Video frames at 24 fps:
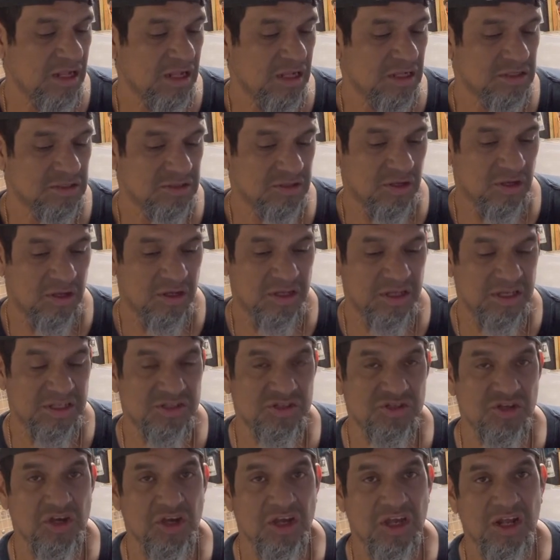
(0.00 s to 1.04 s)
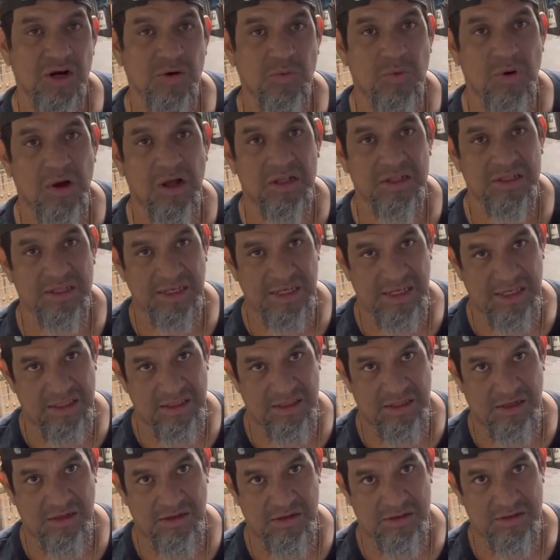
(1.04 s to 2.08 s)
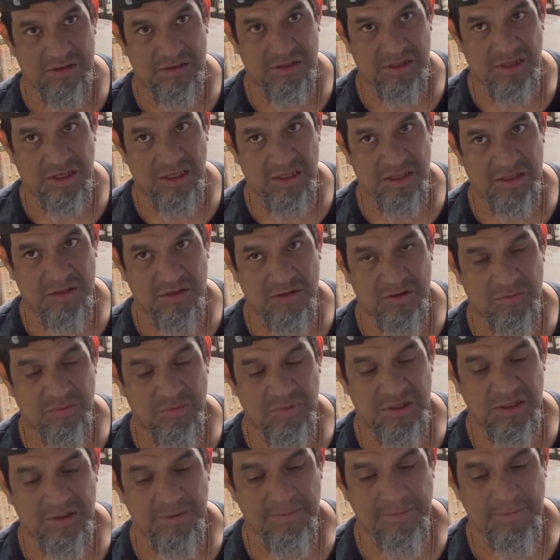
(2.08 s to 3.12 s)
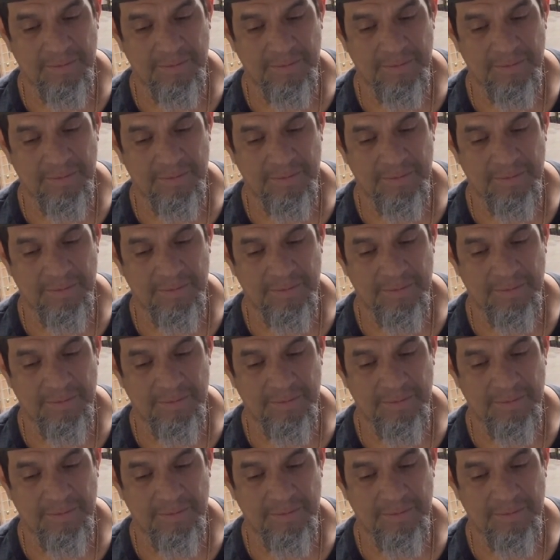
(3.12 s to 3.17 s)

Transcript: so it took it a while to get there, to get to me.